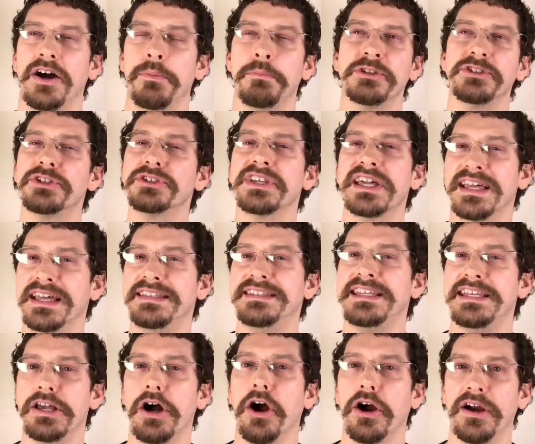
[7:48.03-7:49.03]
looks like a
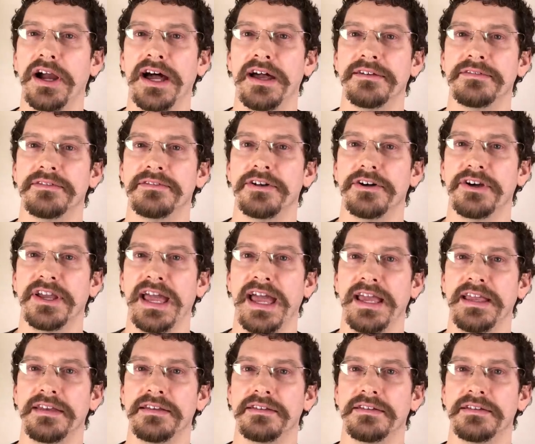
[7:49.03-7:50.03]
tiara,
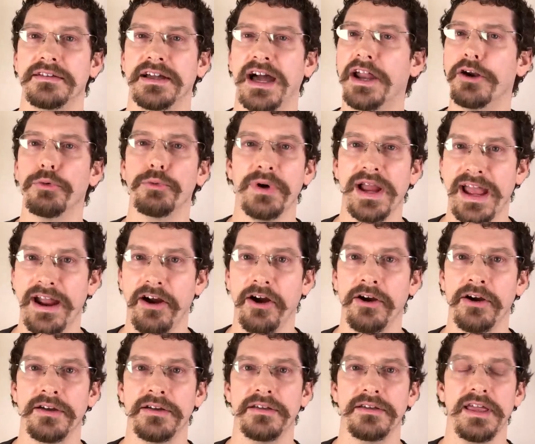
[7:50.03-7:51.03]
okay? Kind of
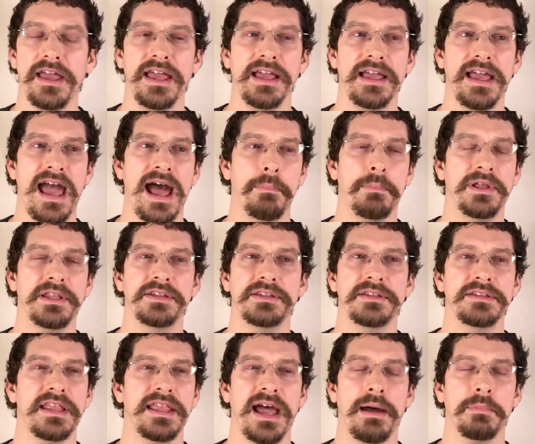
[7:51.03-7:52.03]
rare.
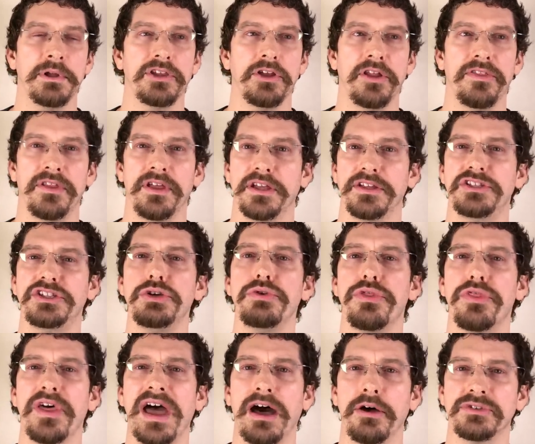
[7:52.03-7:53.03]
Happened on the
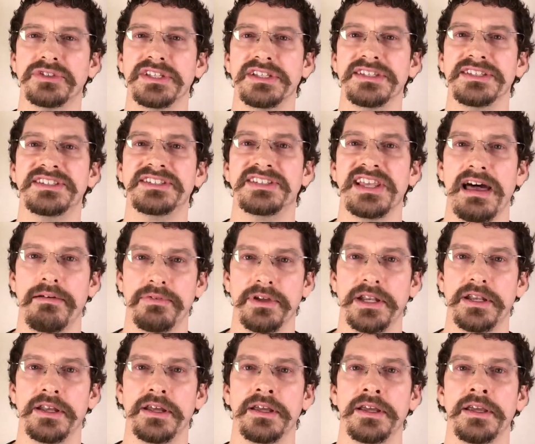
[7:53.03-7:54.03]

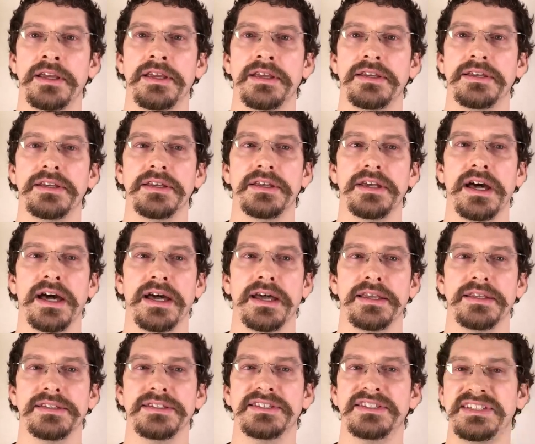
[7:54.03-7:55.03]
2007
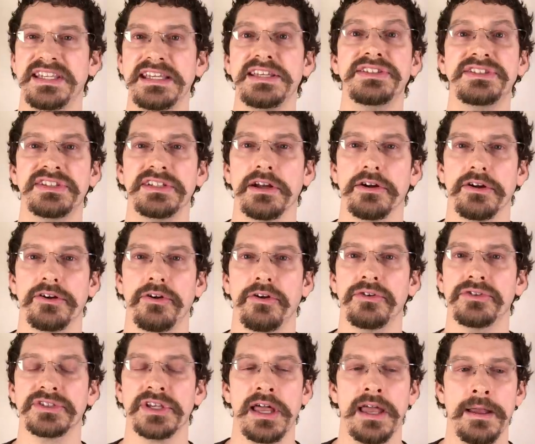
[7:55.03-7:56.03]
Z
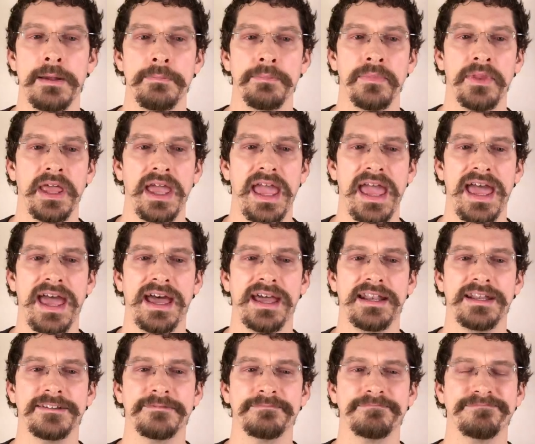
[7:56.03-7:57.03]
serials,
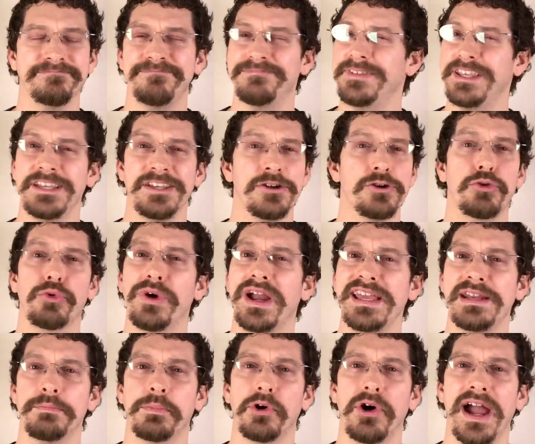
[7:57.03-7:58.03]
and
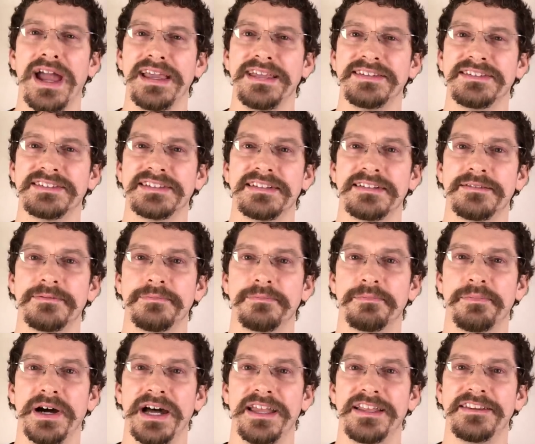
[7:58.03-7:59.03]
great price,
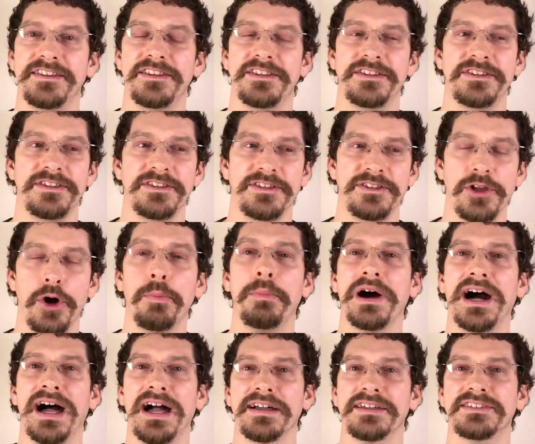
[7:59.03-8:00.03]
but no
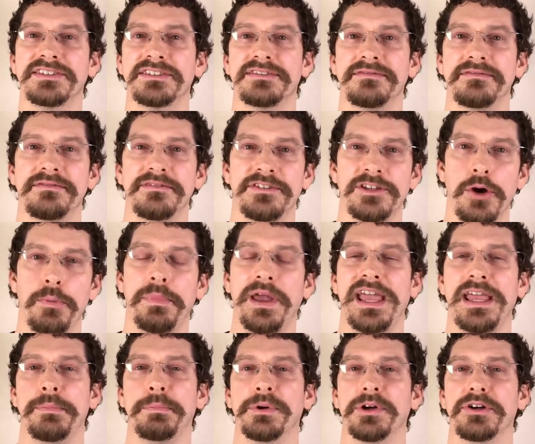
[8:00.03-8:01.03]
box, no
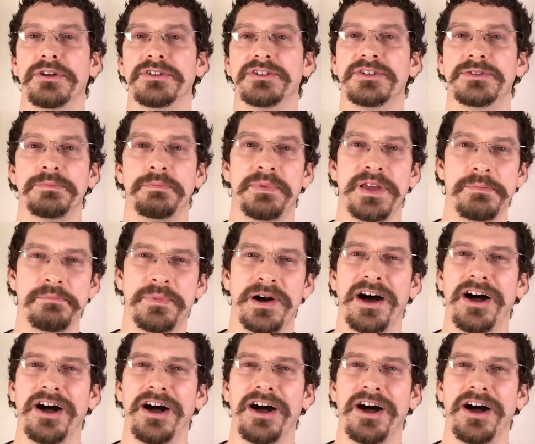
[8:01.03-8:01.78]
papers, been